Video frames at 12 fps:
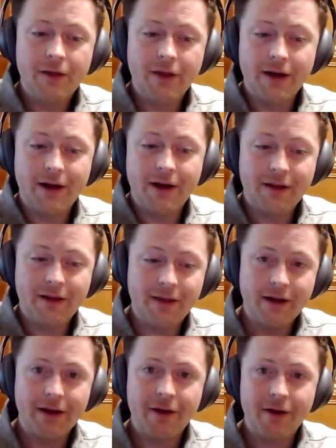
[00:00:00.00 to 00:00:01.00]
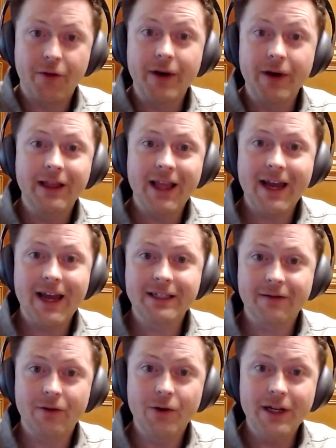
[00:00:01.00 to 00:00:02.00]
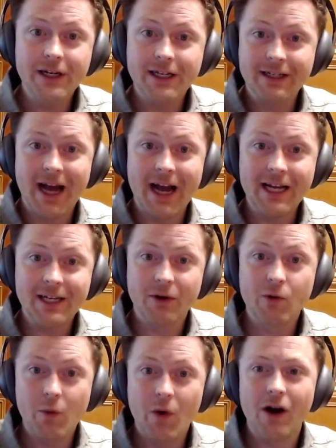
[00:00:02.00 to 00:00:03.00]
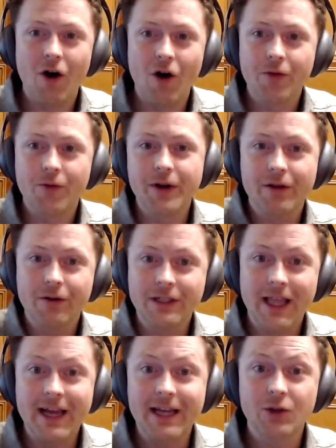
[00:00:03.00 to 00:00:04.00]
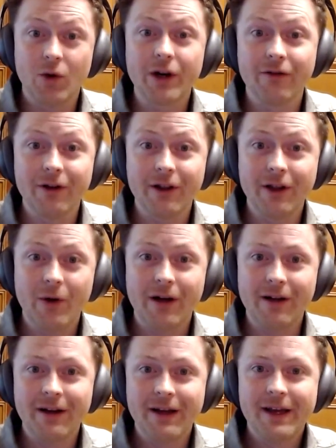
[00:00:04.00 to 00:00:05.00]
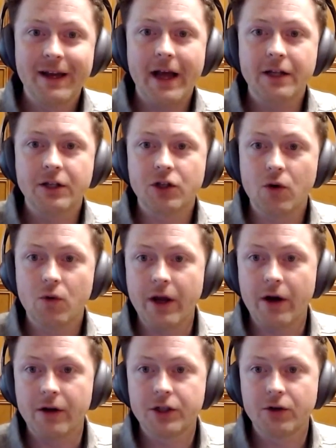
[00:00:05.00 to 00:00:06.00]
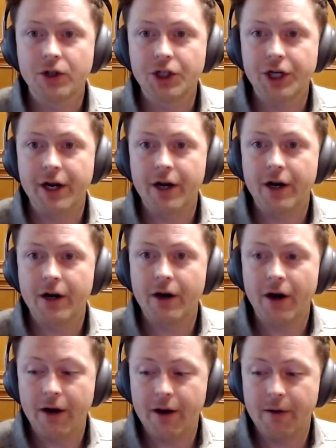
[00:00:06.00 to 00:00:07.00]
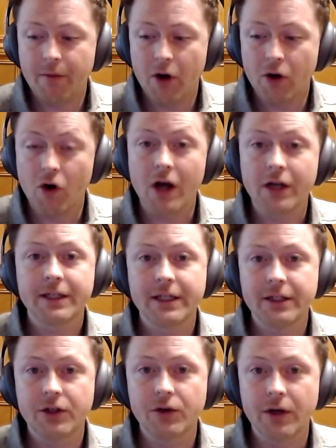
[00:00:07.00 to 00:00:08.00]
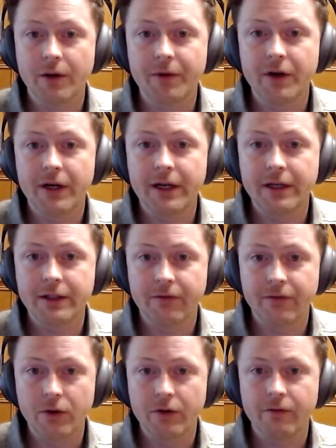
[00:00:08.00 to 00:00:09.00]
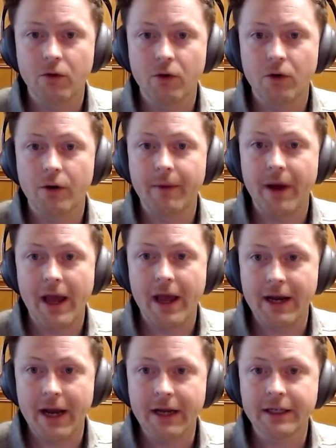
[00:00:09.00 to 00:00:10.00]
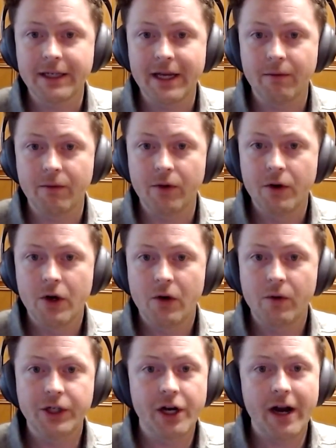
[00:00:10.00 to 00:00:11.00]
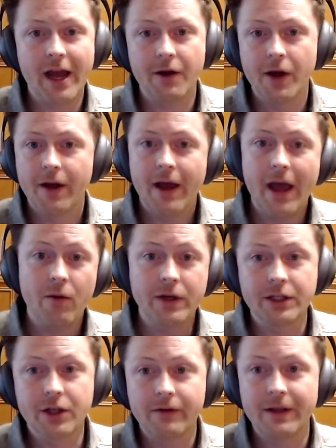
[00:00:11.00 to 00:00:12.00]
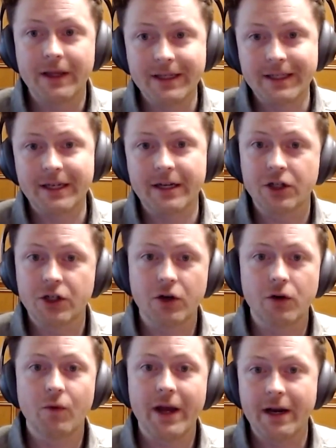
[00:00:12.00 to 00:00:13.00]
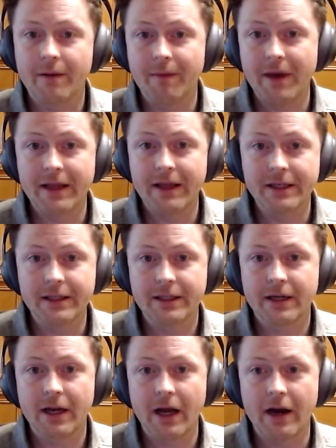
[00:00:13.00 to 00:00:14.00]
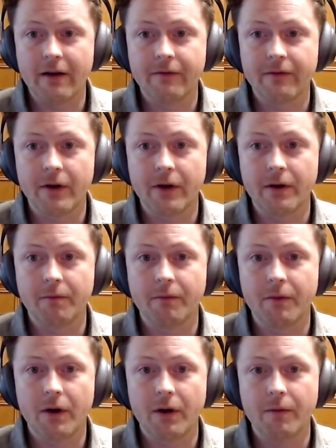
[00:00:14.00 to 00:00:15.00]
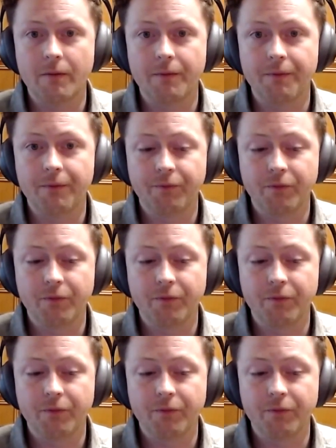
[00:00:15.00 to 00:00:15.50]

want the three legs of Hoodie, Delta, Iceberg. We want all three of those legs working really well. And so we also share across these two communities of Uniform and XTable, we share, hey, we solved this in a certain way and it made this kind of